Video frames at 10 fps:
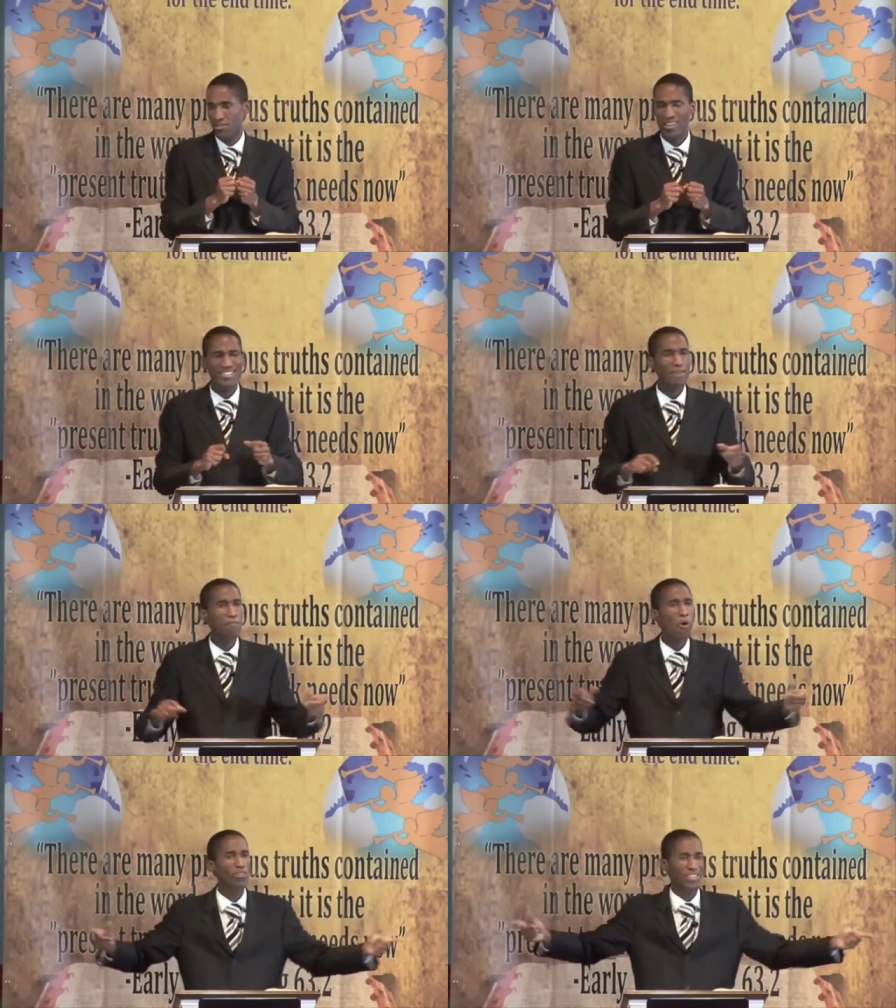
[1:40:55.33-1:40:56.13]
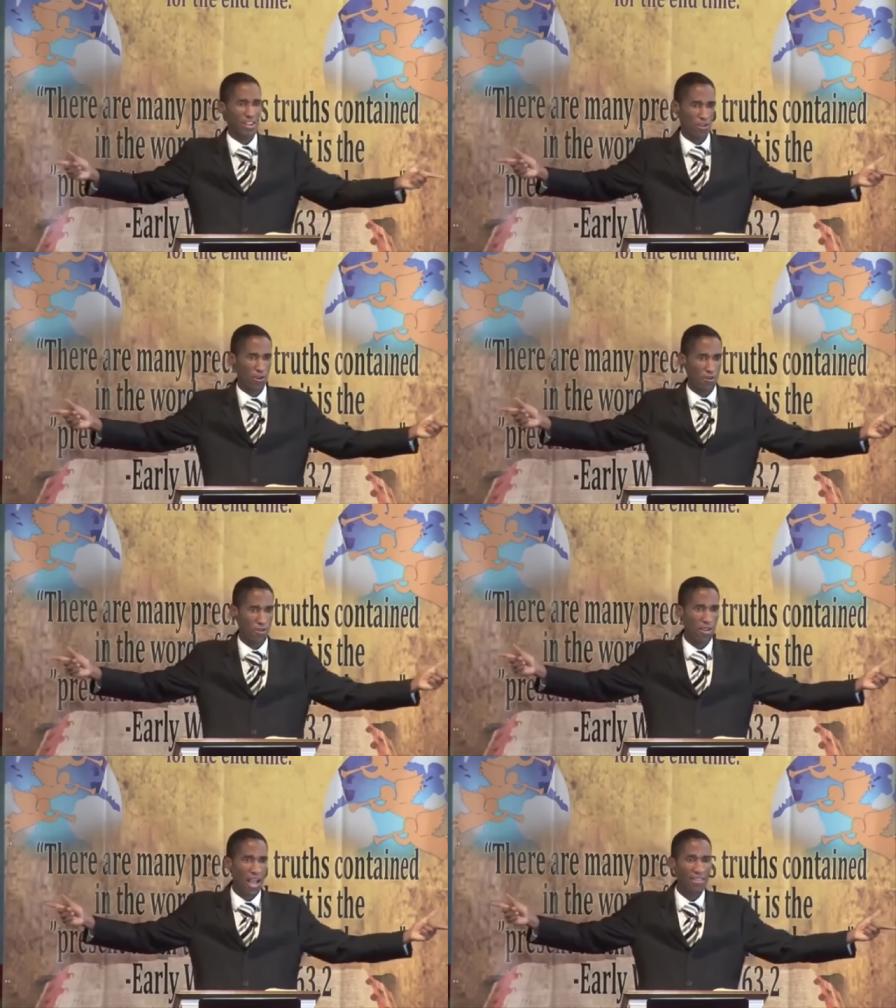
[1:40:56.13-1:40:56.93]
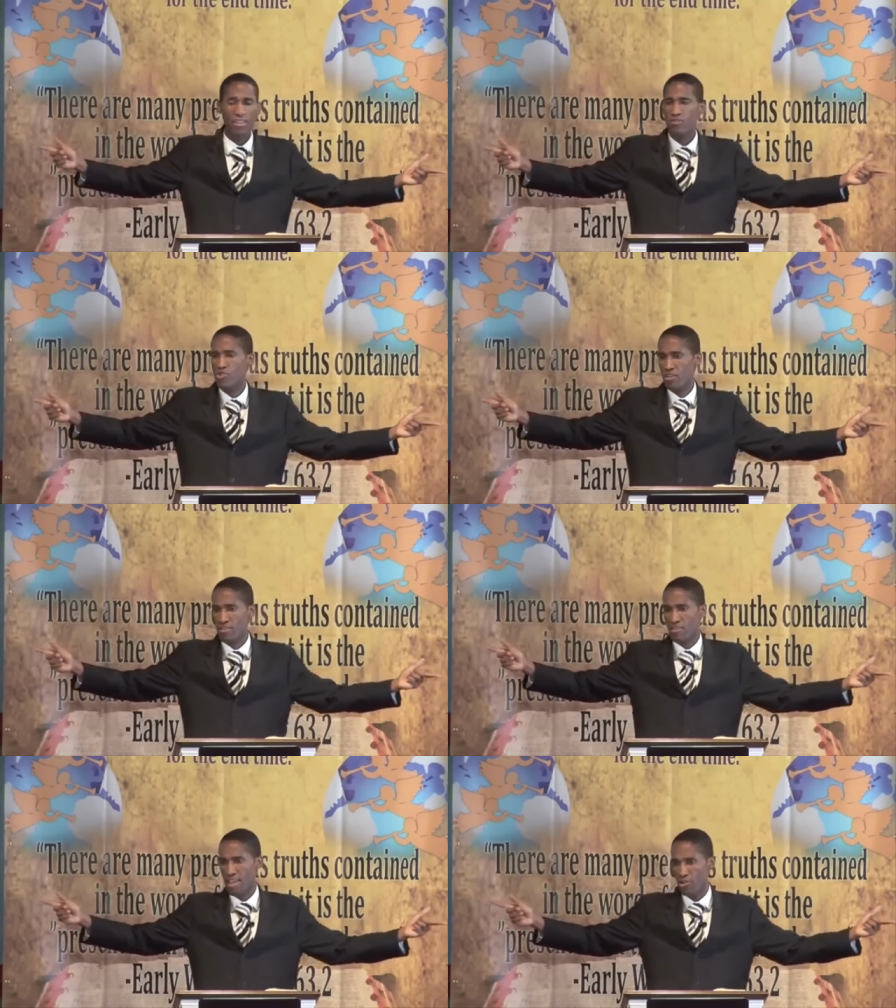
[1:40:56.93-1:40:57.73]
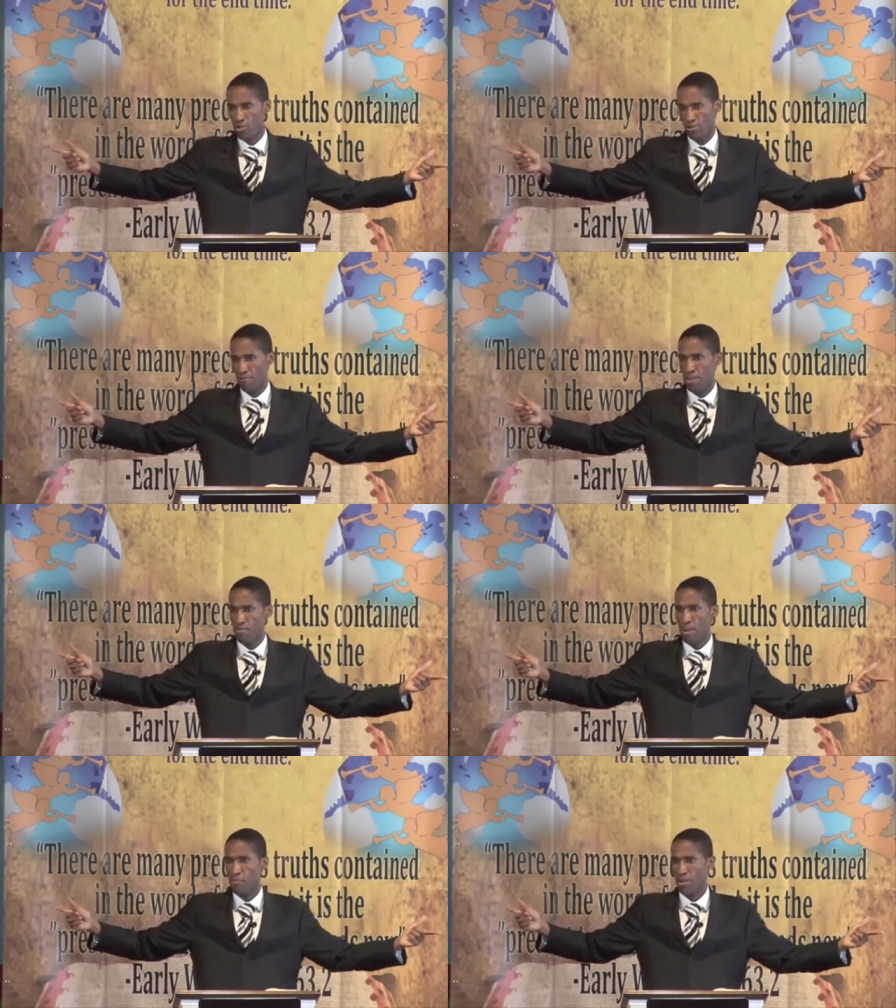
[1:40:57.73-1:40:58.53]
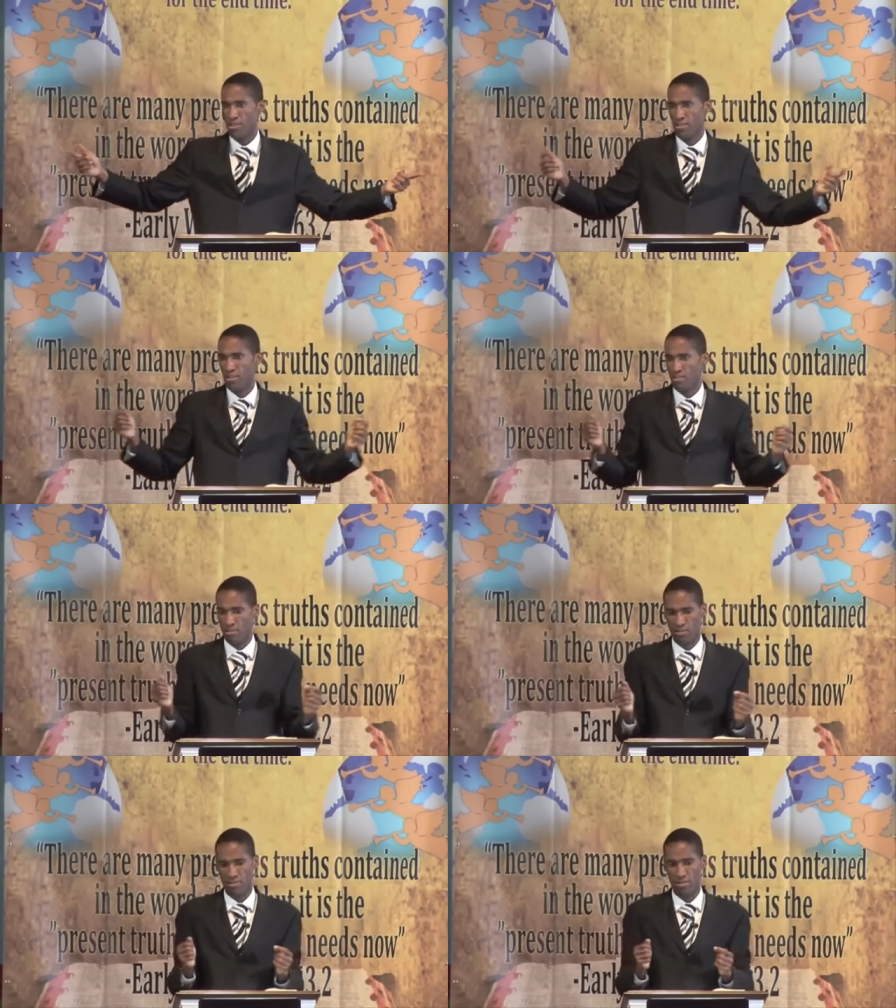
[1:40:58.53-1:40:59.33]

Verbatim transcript: They demoted her at the GC session, my brothers and sisters.